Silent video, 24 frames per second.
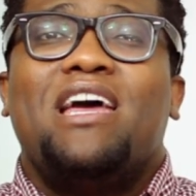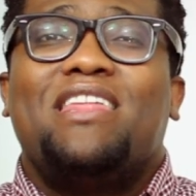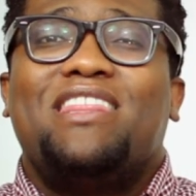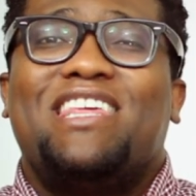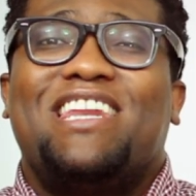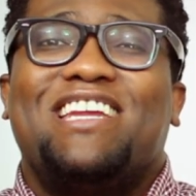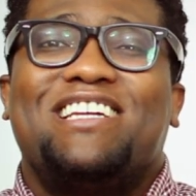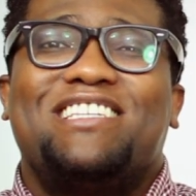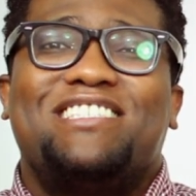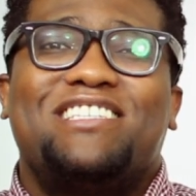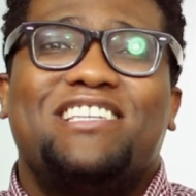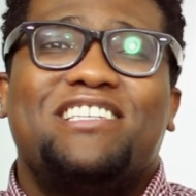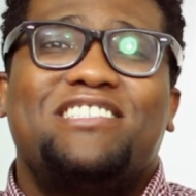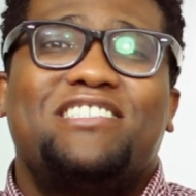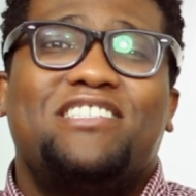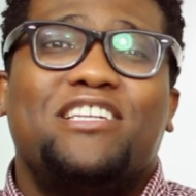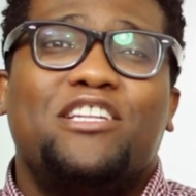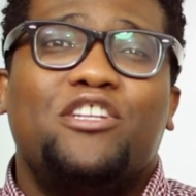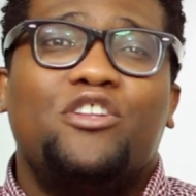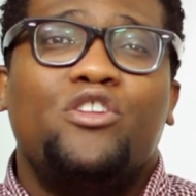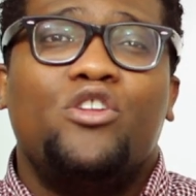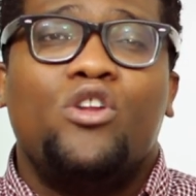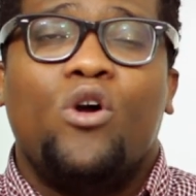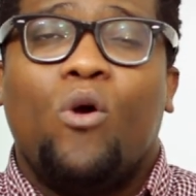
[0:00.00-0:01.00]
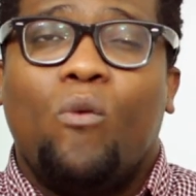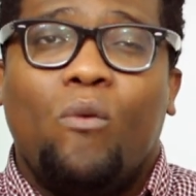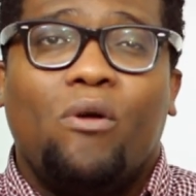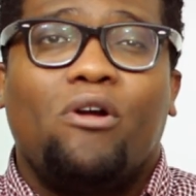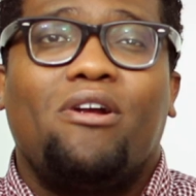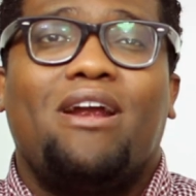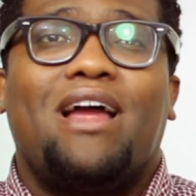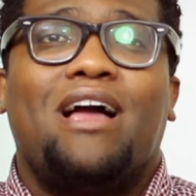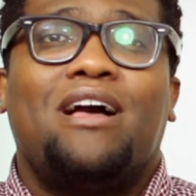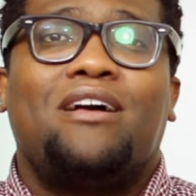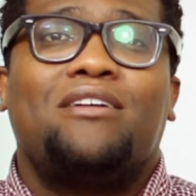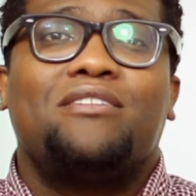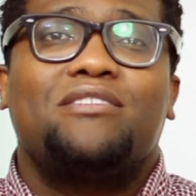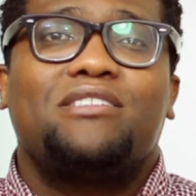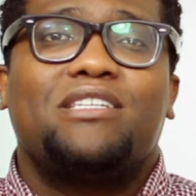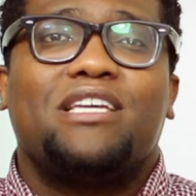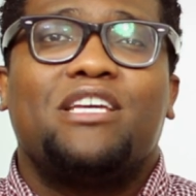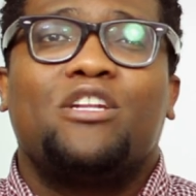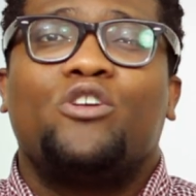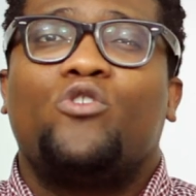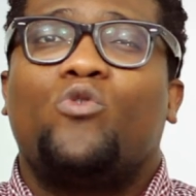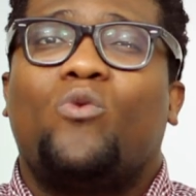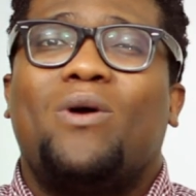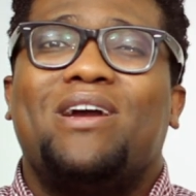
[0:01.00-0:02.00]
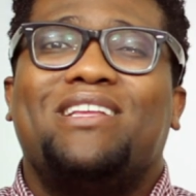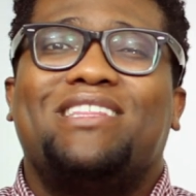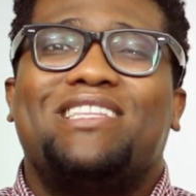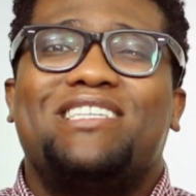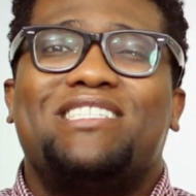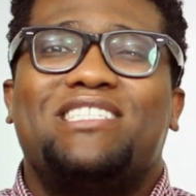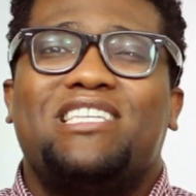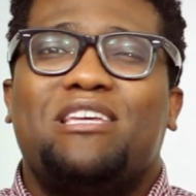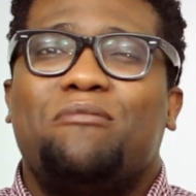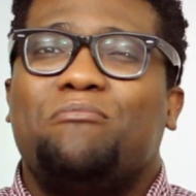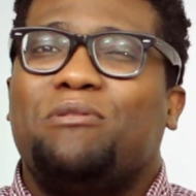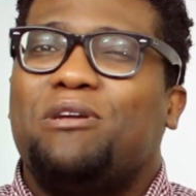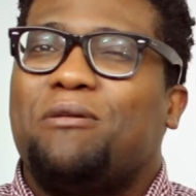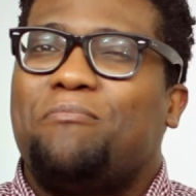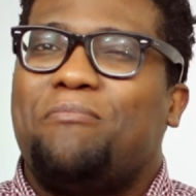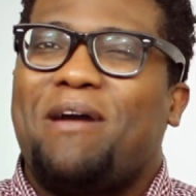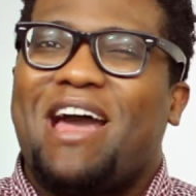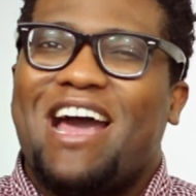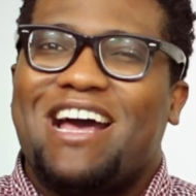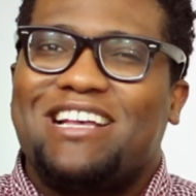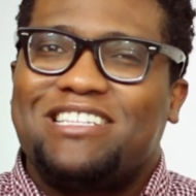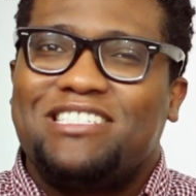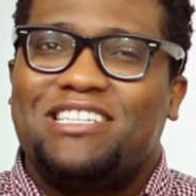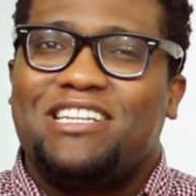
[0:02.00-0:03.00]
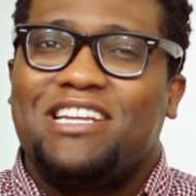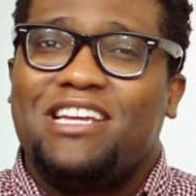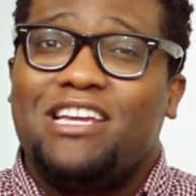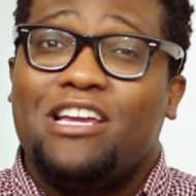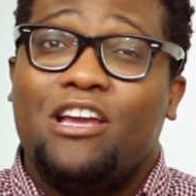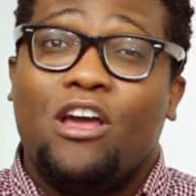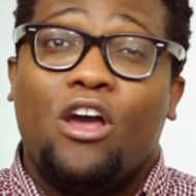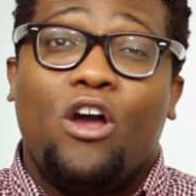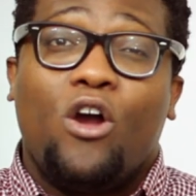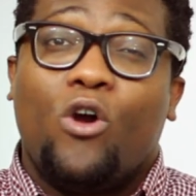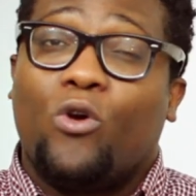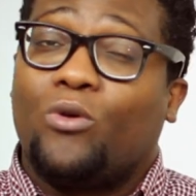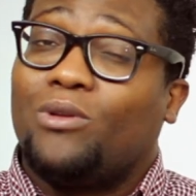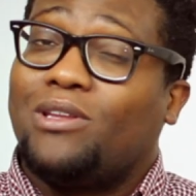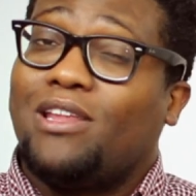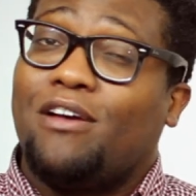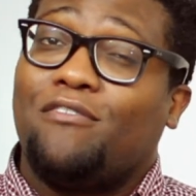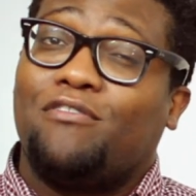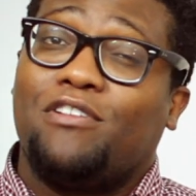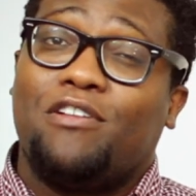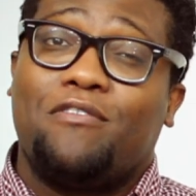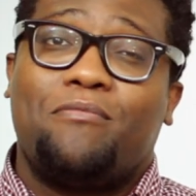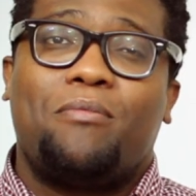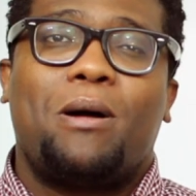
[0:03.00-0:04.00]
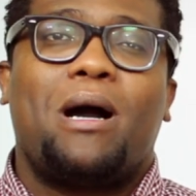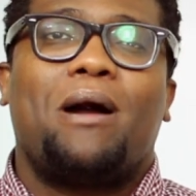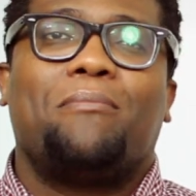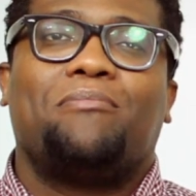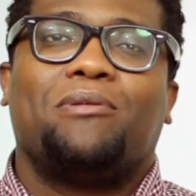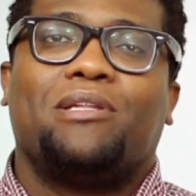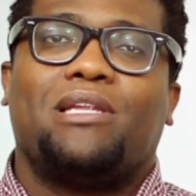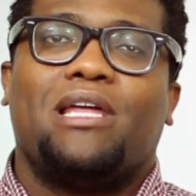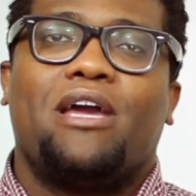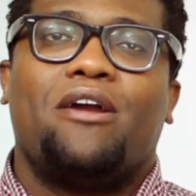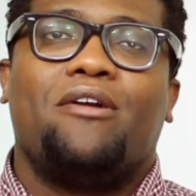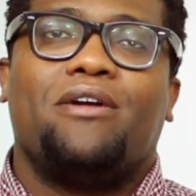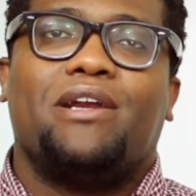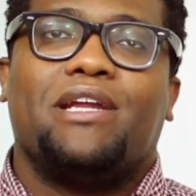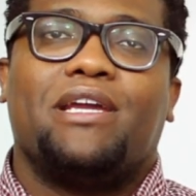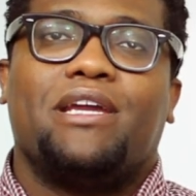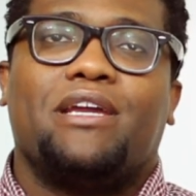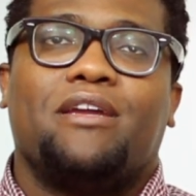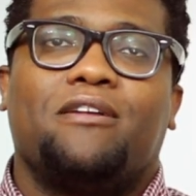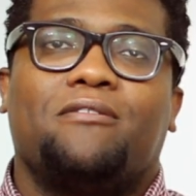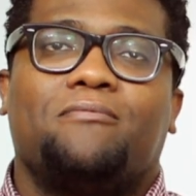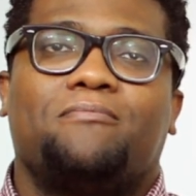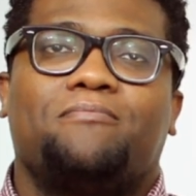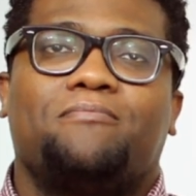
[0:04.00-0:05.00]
that existed nowhere else in quite the same capacity or level of popularity.